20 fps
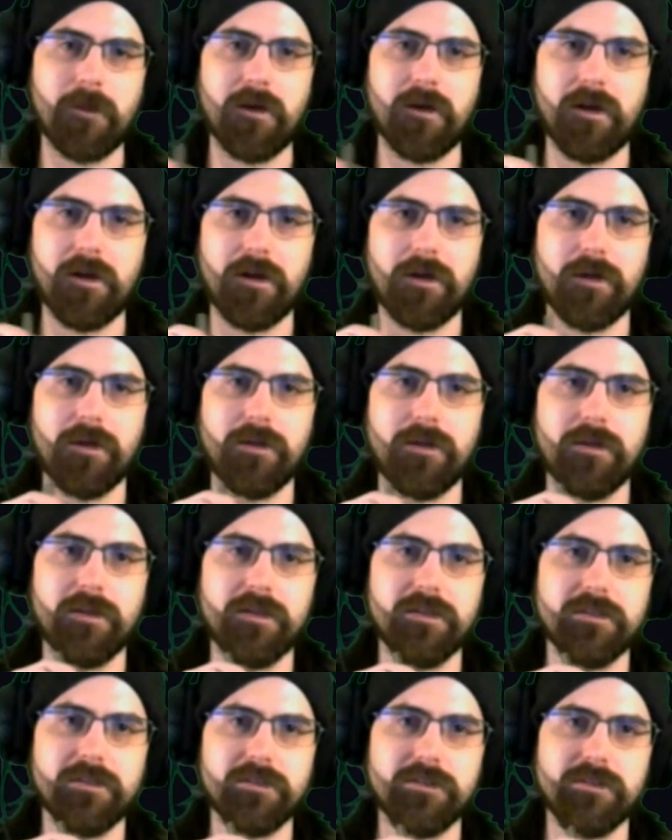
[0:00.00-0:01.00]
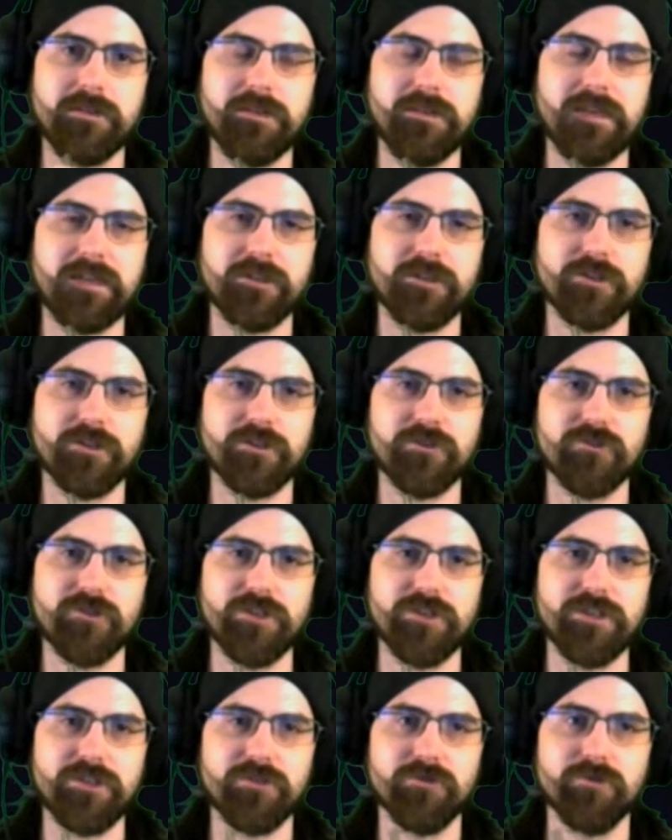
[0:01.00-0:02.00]
uh, little
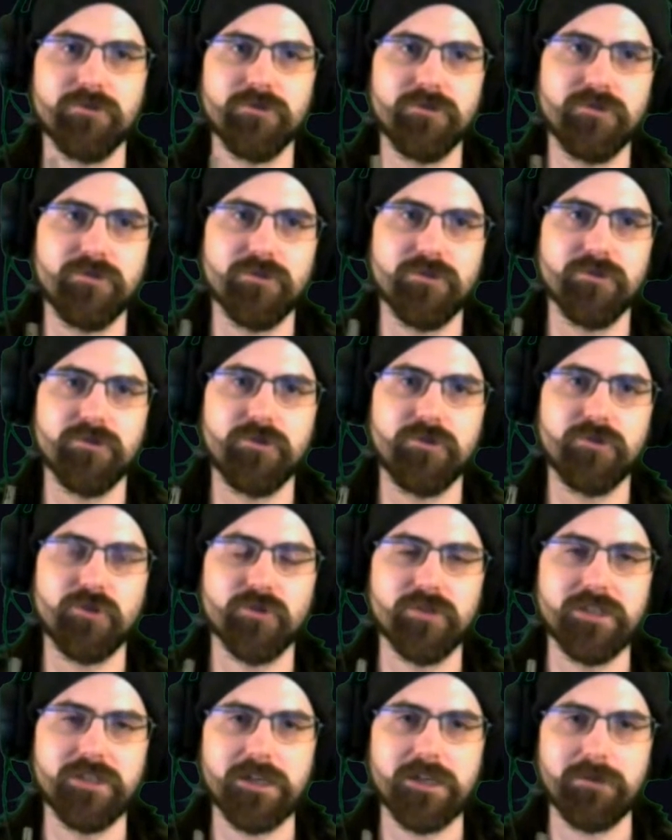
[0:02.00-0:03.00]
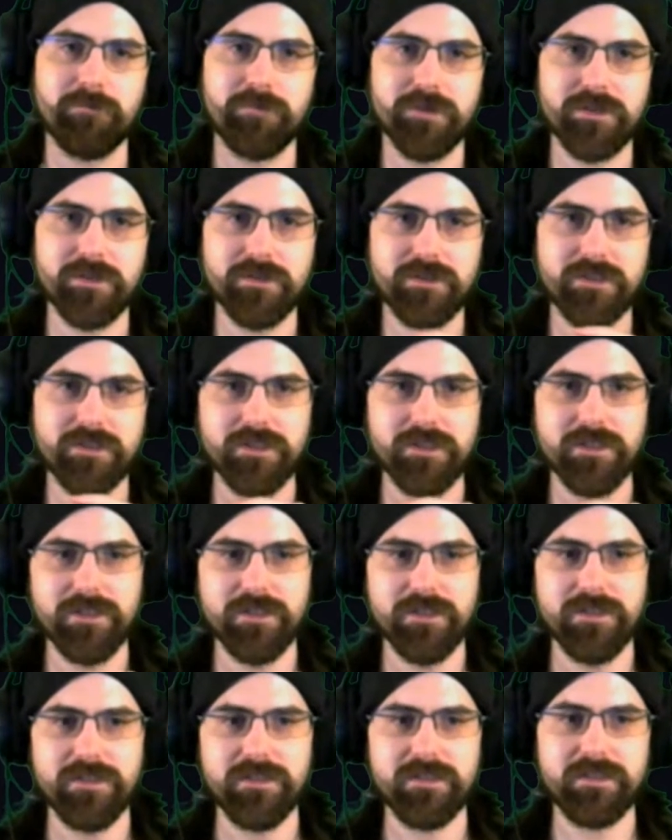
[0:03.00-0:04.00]
countries all joined up, and
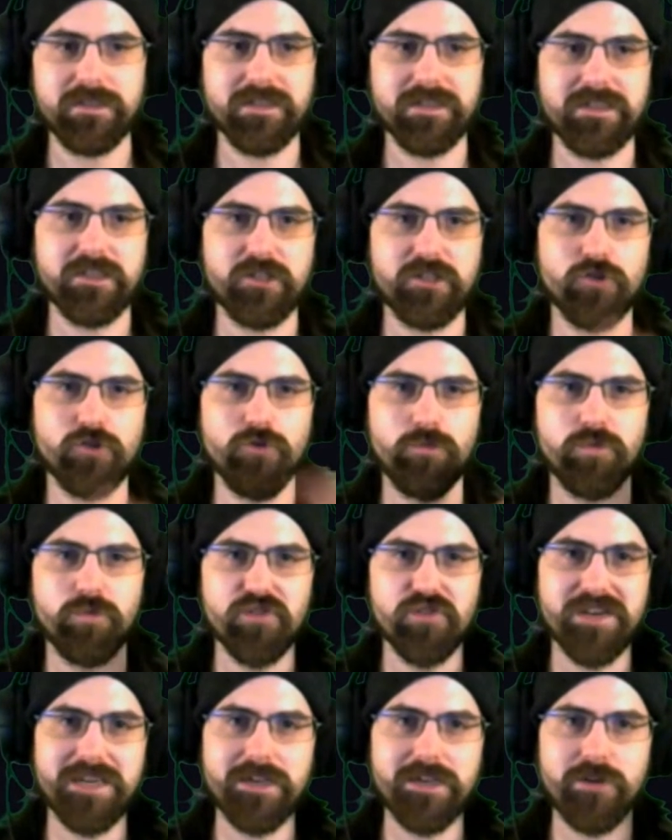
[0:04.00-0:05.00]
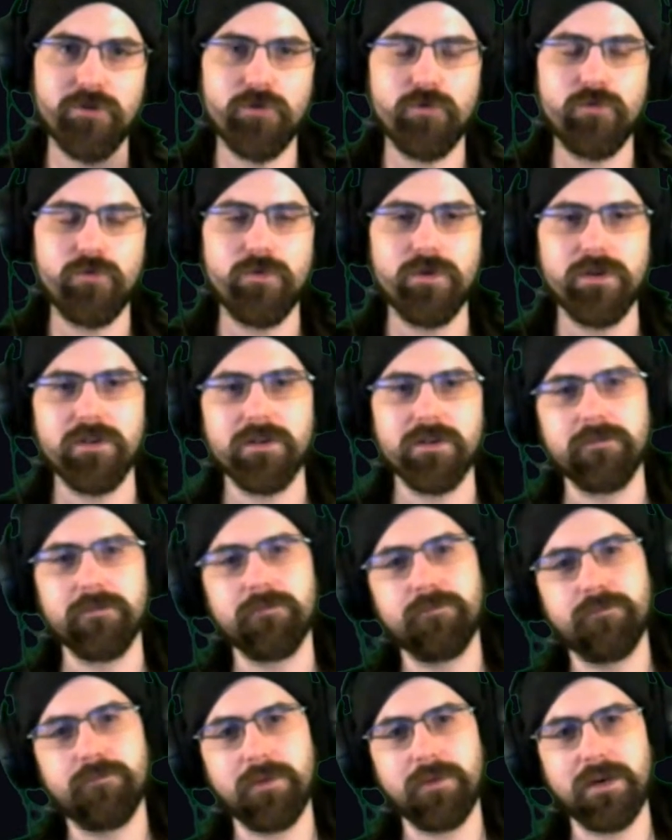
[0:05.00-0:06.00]
it's like a super EU,
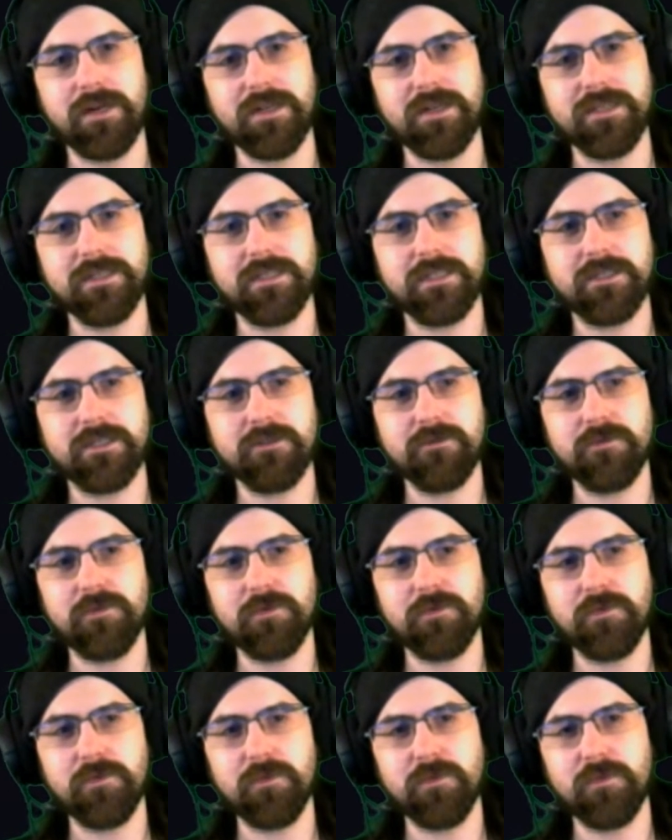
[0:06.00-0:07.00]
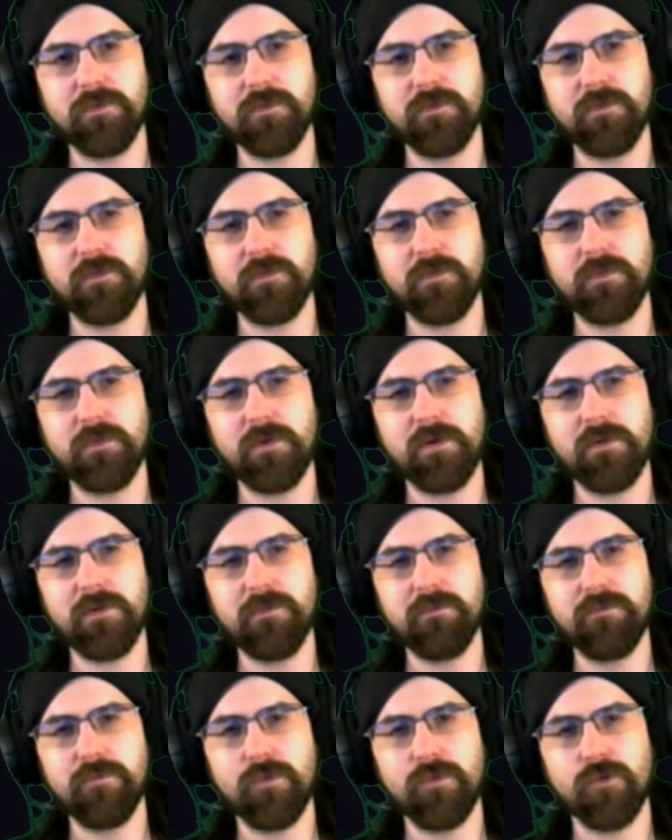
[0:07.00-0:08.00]
but
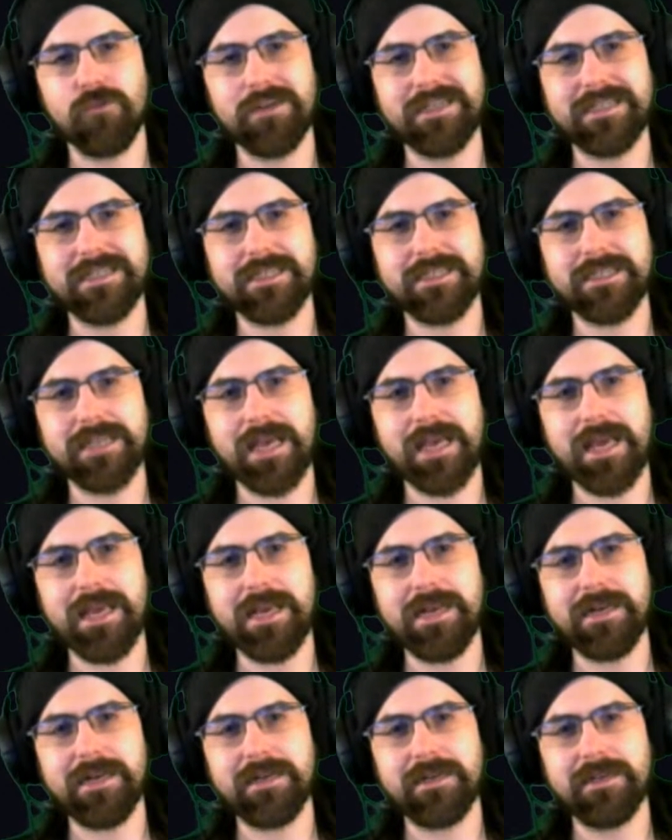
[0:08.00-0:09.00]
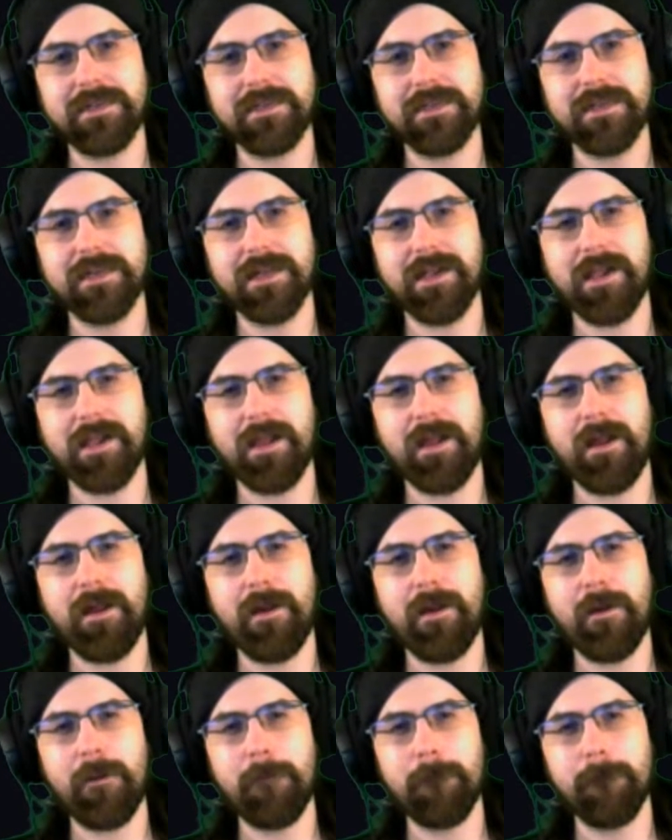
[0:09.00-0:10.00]
more insane.
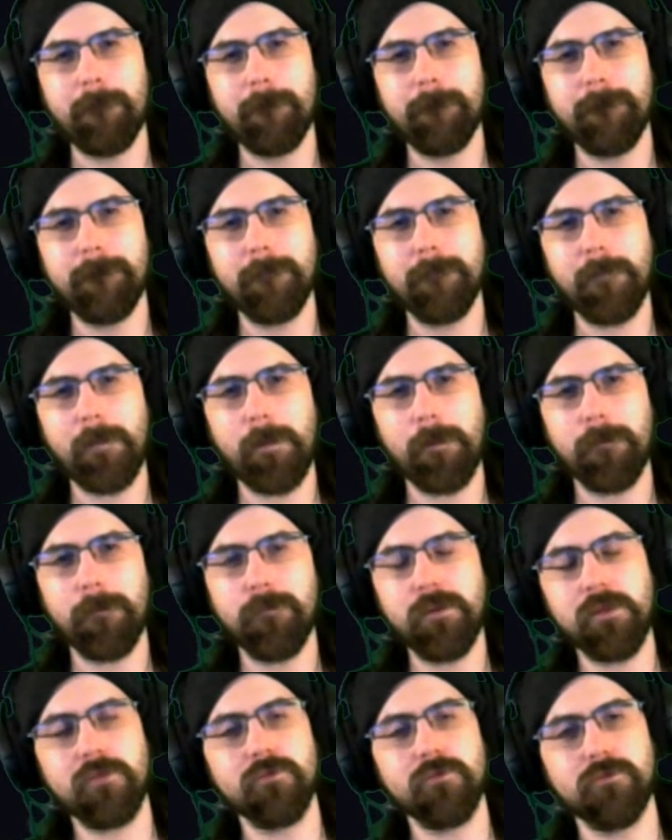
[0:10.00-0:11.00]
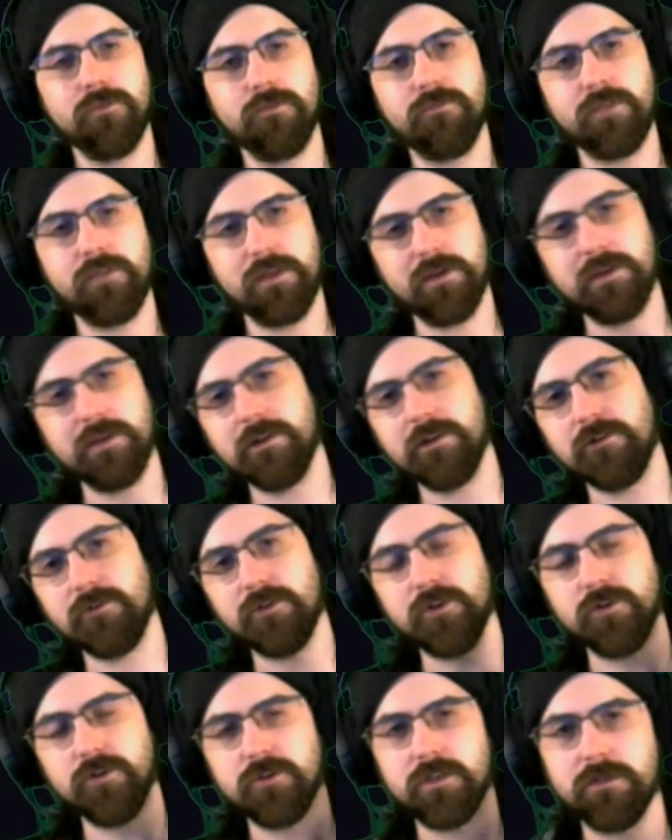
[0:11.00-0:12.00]
Um, with all of the
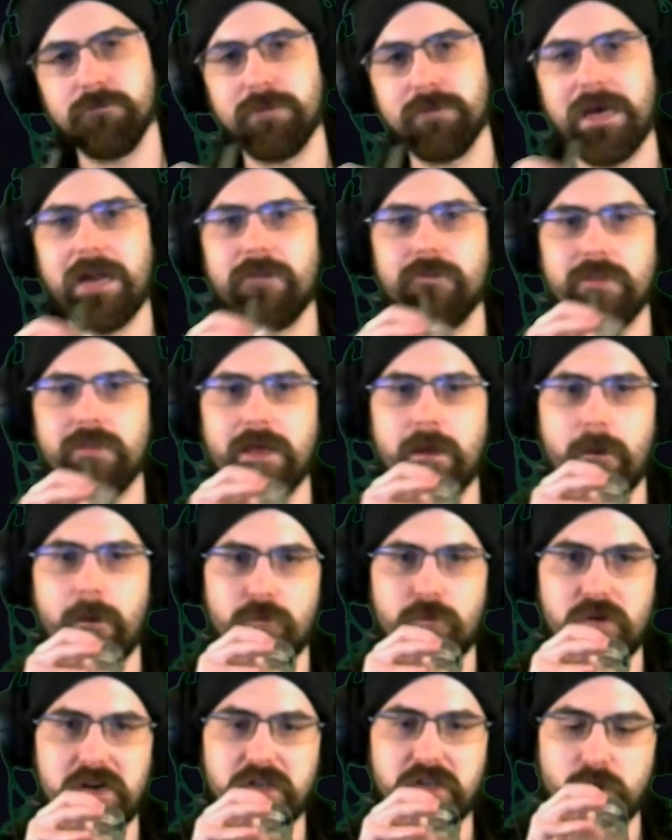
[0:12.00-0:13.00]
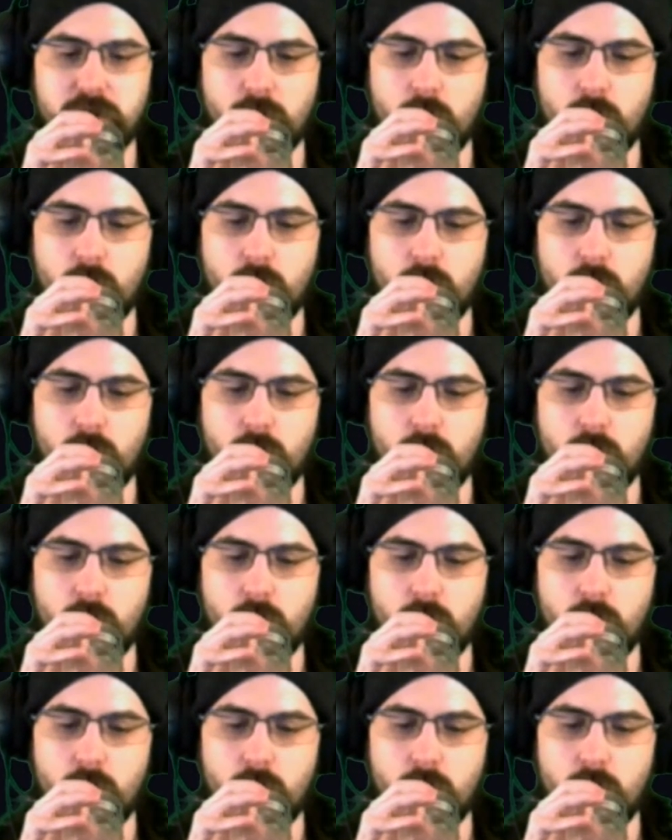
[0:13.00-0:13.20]
good and bad that brings.